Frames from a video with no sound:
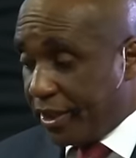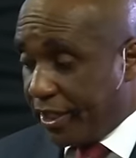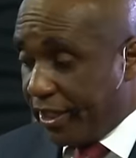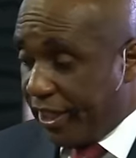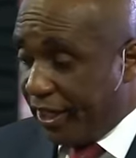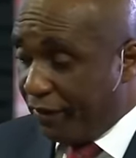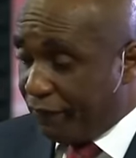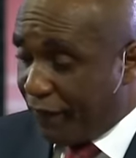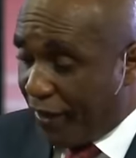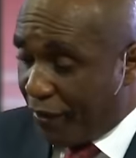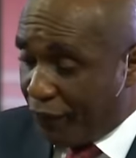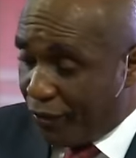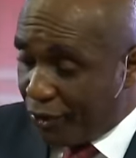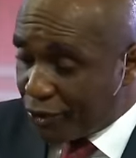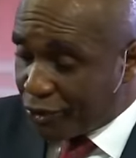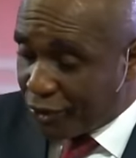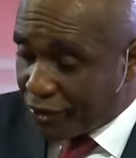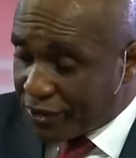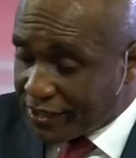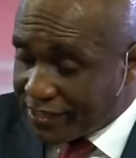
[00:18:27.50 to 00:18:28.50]
If I want
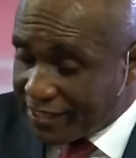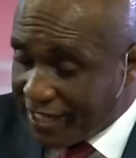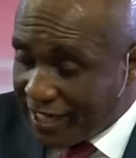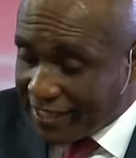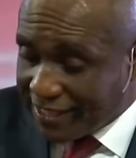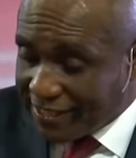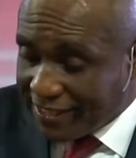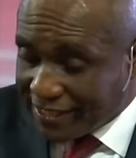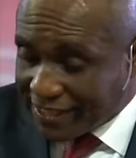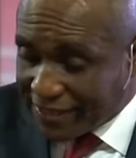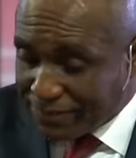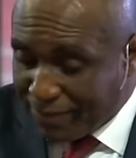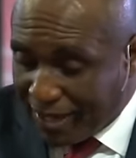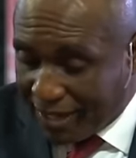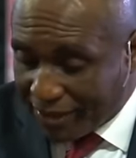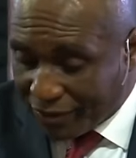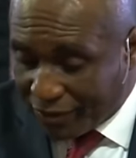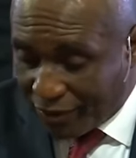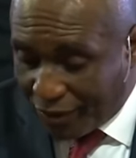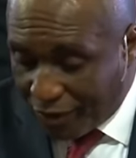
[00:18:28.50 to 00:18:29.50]
to take this
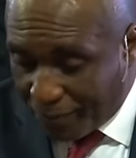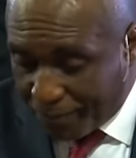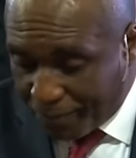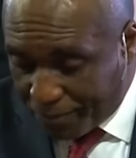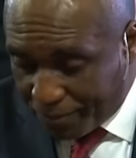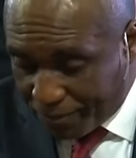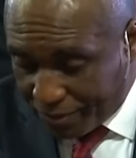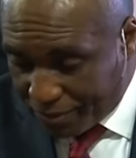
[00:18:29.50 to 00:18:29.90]
man up,